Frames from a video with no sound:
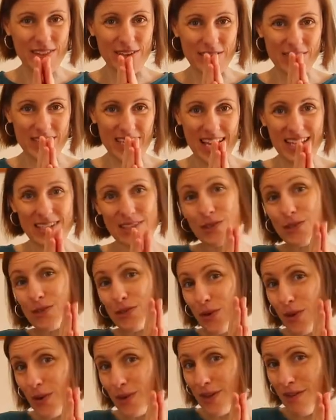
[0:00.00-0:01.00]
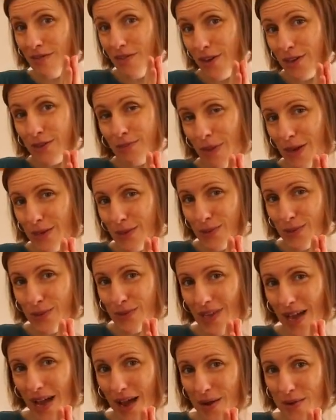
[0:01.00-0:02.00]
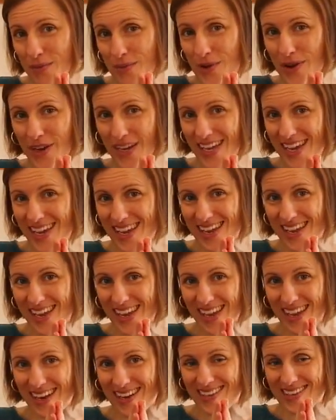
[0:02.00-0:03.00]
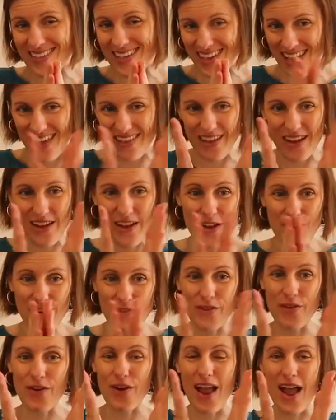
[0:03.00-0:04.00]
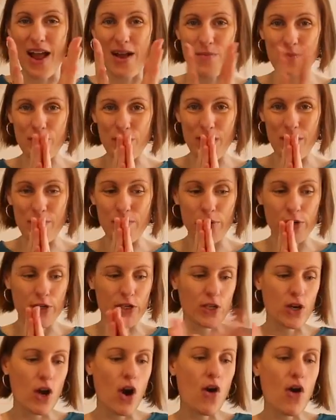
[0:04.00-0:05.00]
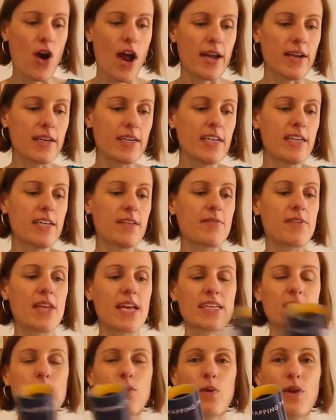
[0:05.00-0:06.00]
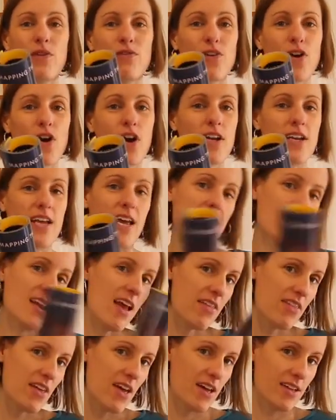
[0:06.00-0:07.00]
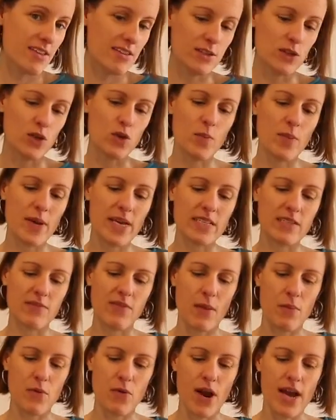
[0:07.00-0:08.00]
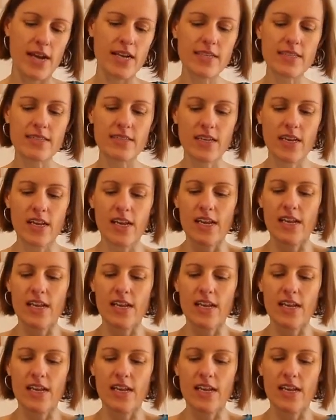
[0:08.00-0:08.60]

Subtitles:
those hands, because all of those muscles are working in together for our prayer push. All right, next we've got another little piece of apparatus,